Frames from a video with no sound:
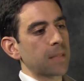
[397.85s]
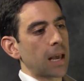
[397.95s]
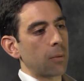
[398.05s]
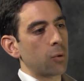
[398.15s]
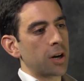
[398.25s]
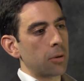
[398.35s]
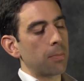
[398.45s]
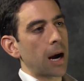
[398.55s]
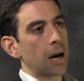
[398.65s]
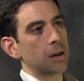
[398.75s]
Uh, we're now
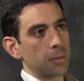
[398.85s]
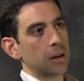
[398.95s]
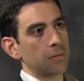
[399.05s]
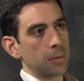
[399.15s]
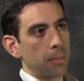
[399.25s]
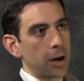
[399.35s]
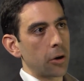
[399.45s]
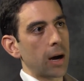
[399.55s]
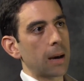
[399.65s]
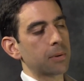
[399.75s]
part of the
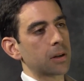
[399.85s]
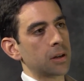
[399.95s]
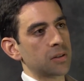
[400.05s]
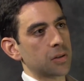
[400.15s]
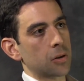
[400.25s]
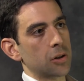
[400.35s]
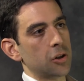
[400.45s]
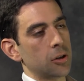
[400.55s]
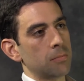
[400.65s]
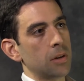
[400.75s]
BioApp
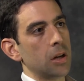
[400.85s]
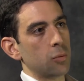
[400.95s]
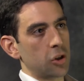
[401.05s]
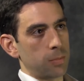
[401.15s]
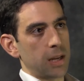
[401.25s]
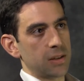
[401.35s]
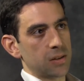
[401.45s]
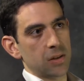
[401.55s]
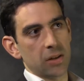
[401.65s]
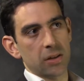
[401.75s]
consortium, which
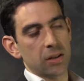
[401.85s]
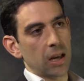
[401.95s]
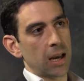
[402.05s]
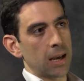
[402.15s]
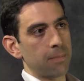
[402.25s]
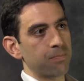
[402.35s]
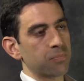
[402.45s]
places us um,